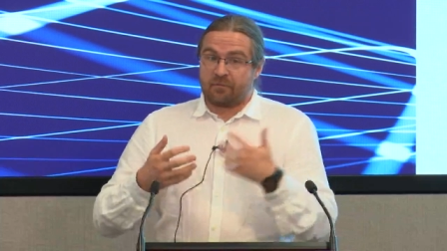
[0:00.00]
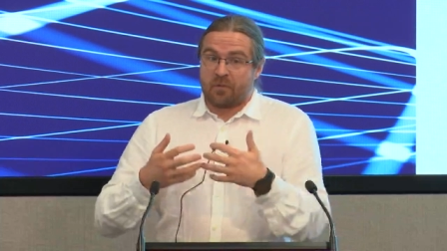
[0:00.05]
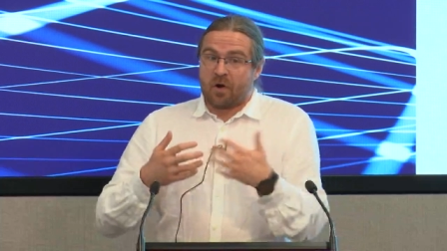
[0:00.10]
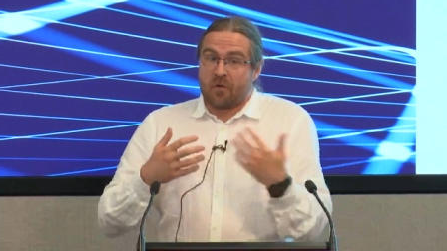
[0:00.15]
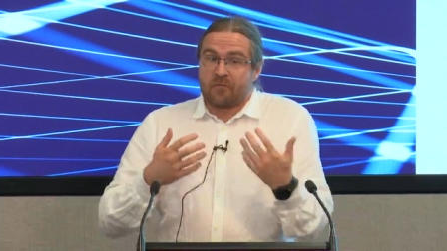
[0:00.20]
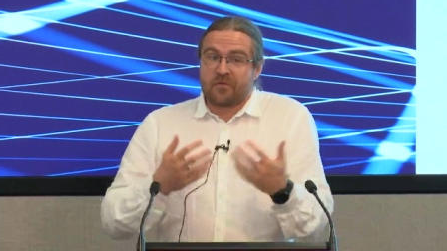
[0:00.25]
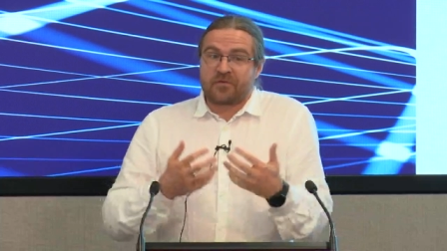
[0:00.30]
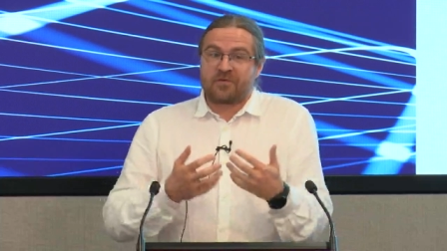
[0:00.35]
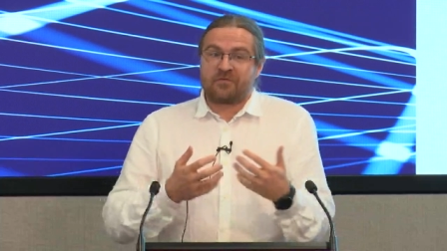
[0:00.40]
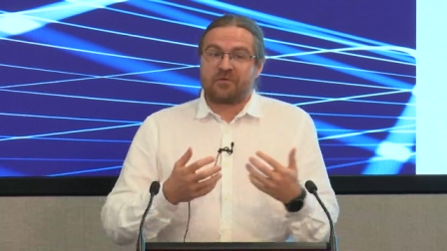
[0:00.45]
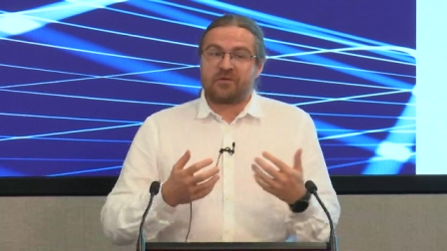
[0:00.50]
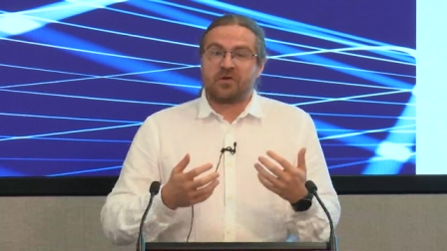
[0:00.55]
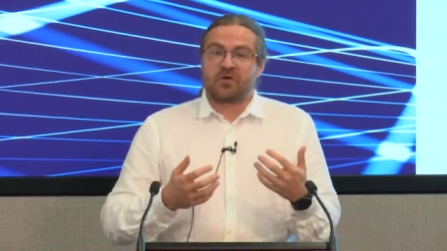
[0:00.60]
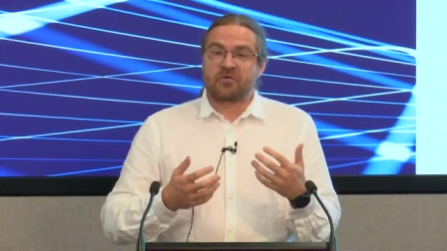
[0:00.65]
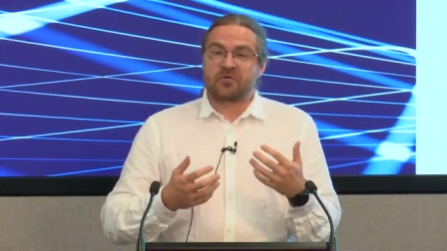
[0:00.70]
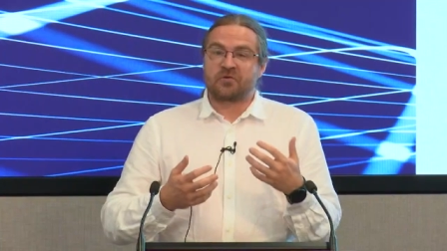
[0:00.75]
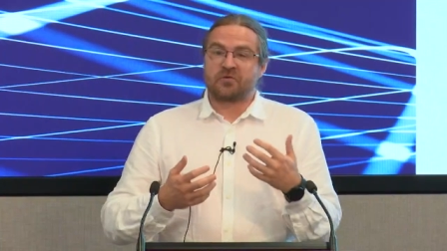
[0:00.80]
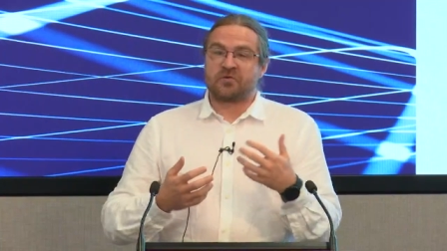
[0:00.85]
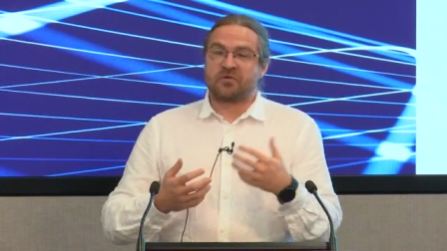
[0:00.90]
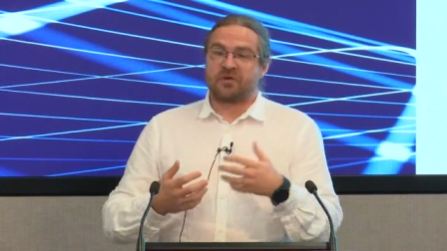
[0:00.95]
obviously, we do
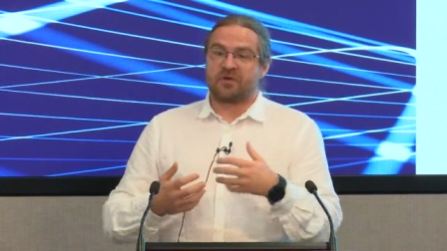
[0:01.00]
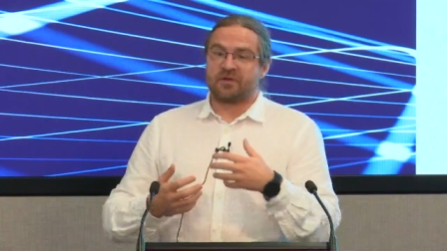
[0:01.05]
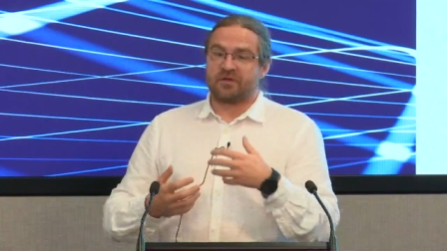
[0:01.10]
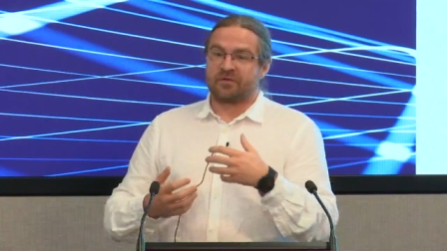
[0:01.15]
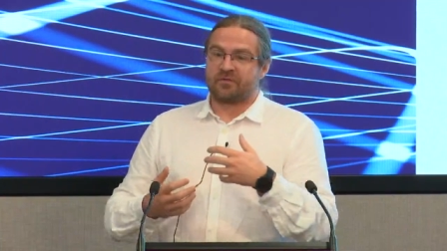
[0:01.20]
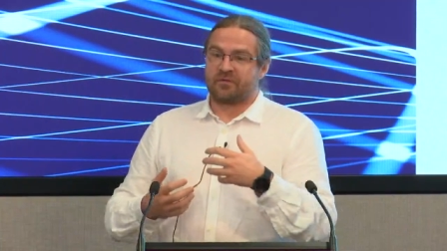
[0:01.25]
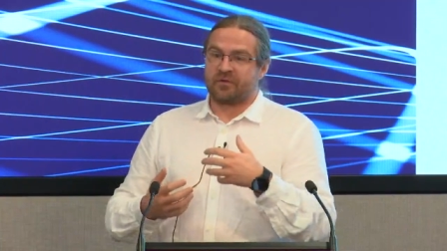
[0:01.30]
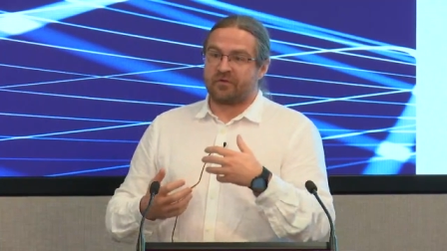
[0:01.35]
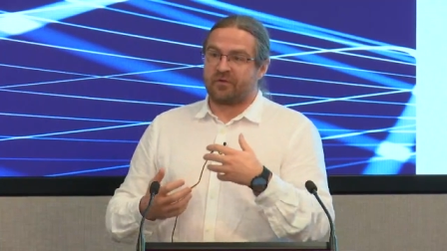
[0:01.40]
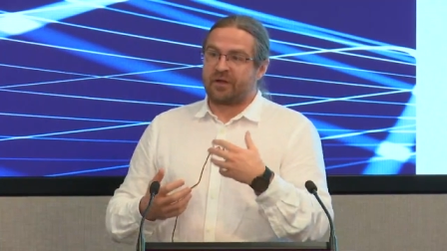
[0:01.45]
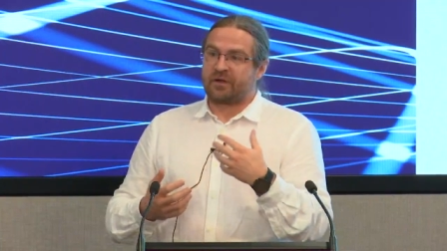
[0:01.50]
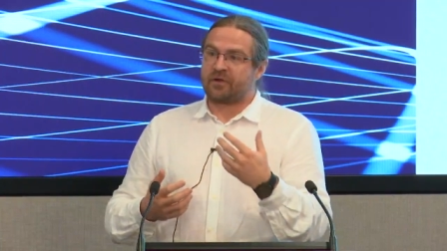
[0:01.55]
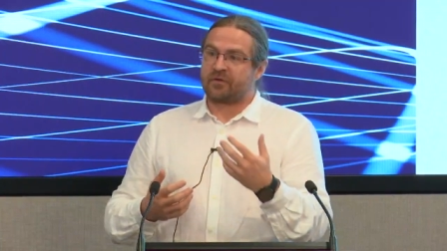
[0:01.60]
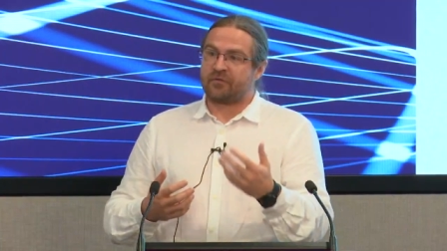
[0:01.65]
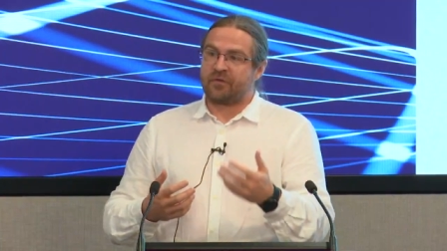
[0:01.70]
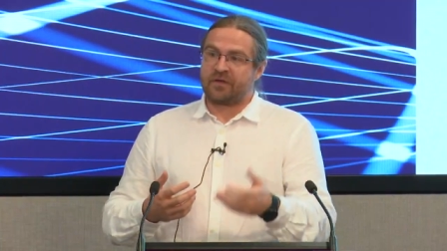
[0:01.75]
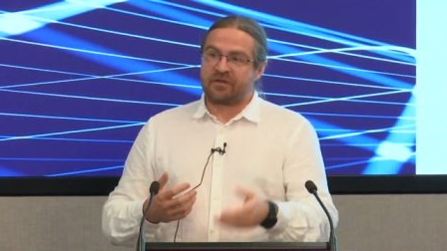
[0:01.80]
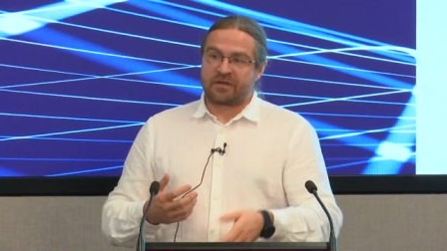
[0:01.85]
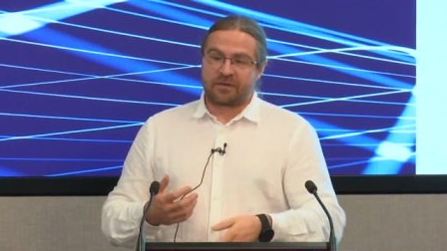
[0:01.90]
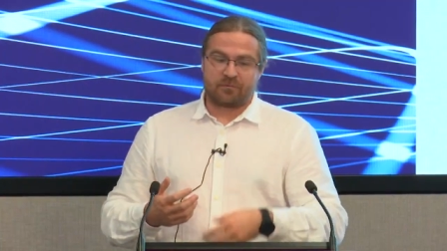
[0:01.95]
also do the, the regular
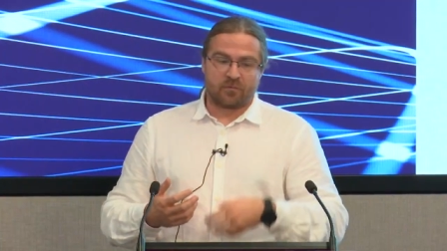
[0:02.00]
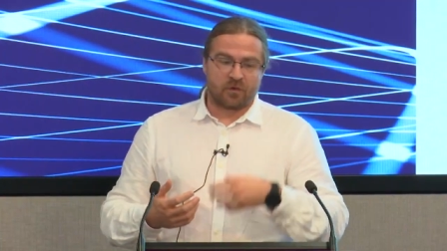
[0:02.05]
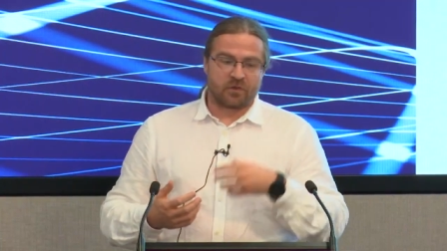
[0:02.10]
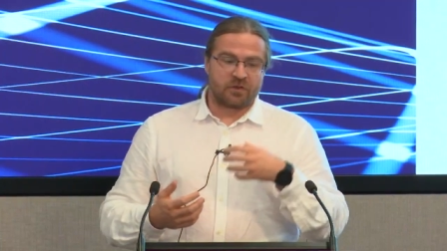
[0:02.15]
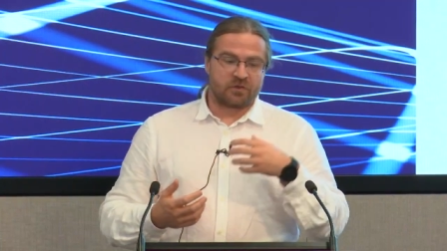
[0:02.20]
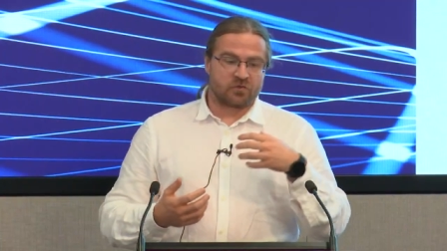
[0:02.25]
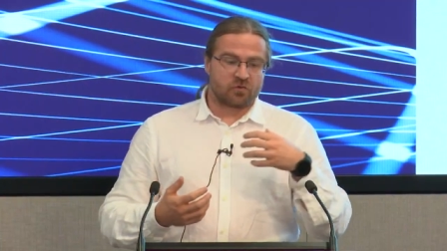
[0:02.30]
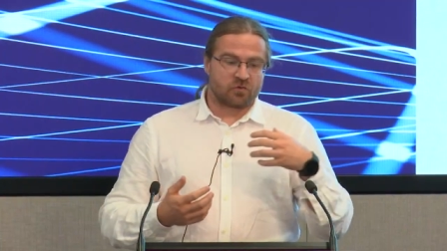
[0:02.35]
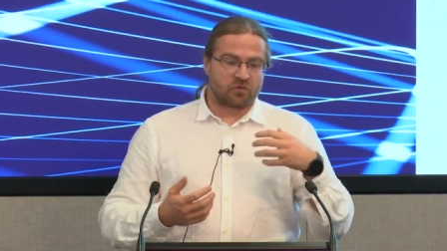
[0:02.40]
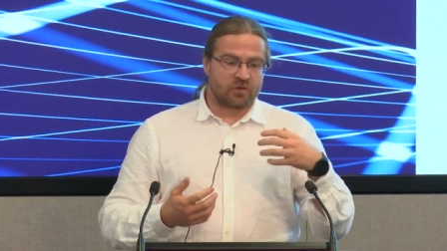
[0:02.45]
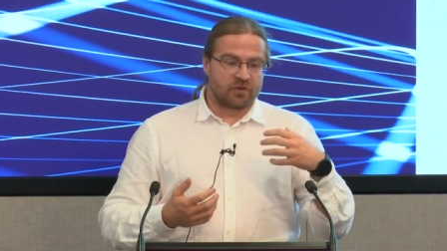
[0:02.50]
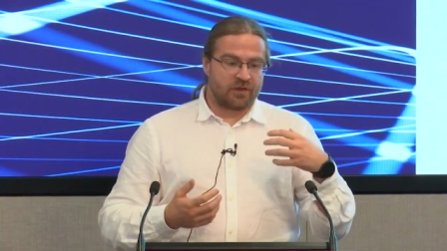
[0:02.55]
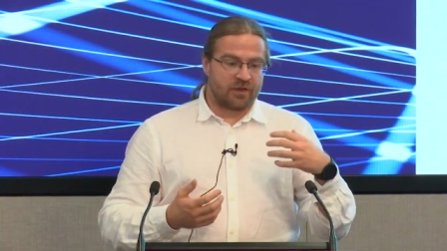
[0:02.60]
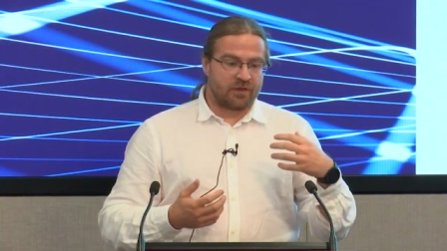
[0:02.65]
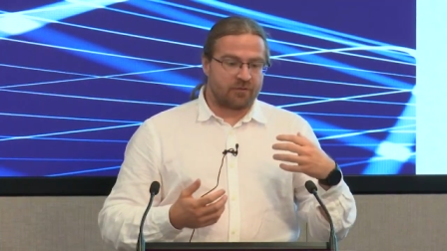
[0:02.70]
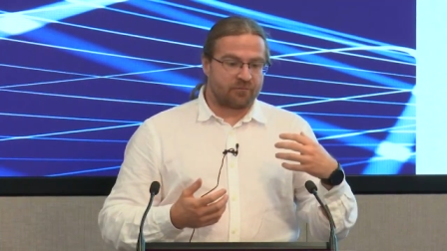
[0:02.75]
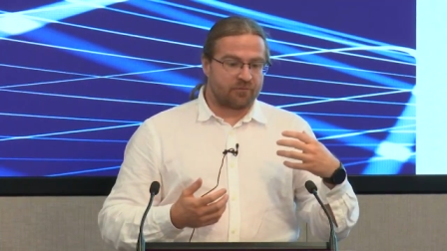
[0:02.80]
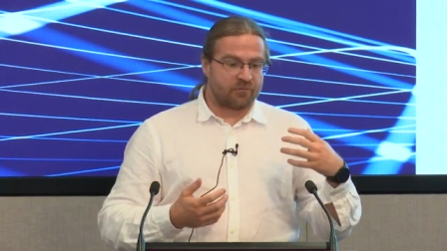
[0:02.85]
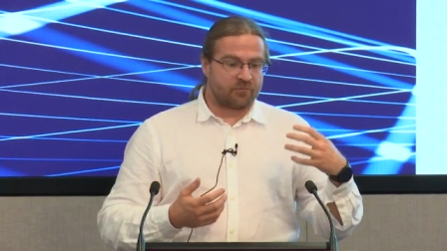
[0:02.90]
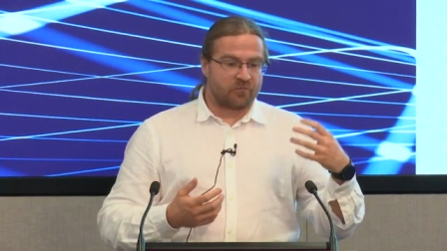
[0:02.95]
things like
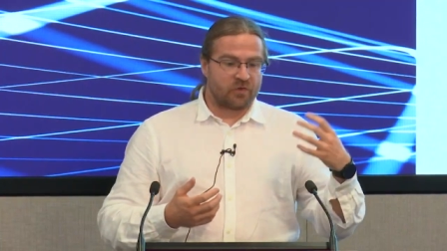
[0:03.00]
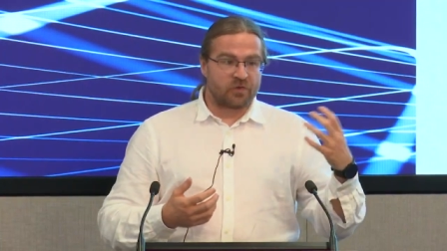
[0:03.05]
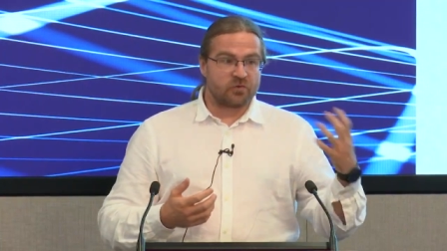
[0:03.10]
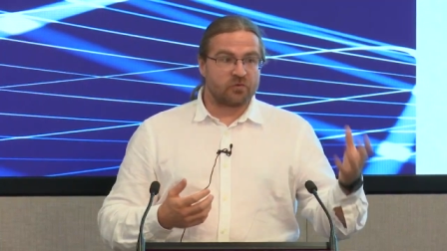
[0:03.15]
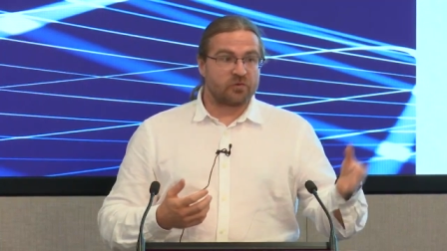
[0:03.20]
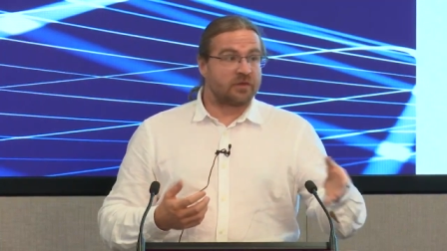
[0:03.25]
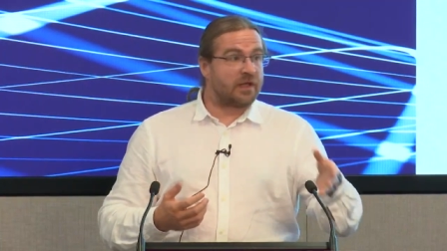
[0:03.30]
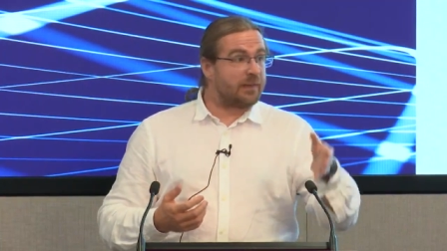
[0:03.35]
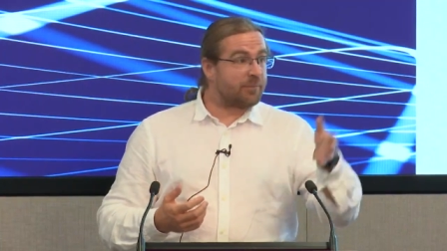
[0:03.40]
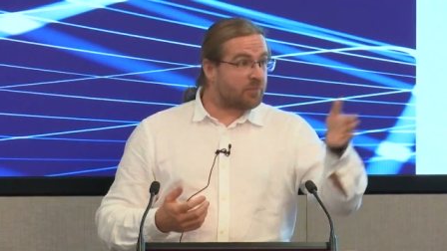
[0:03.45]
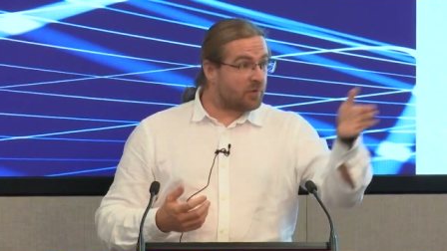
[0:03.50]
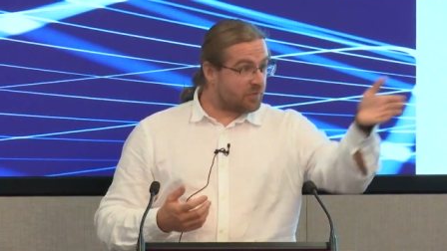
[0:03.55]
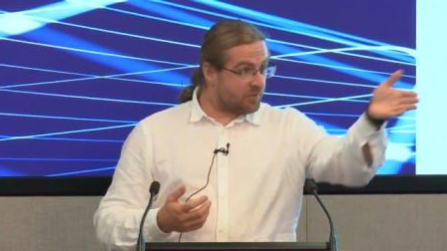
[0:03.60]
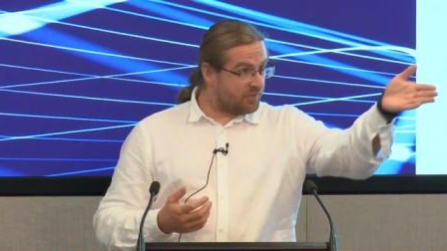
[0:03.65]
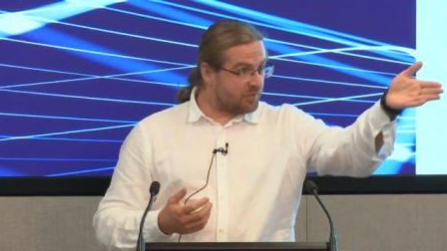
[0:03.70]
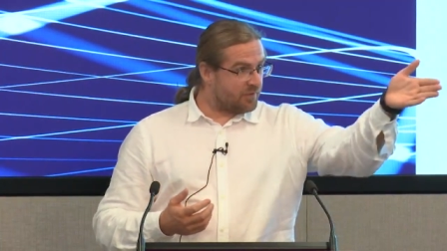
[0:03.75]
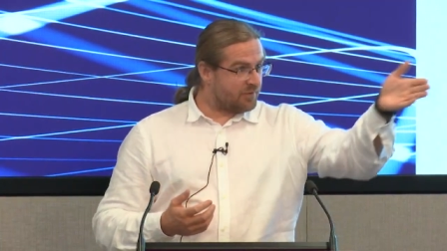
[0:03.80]
monitoring. We do network.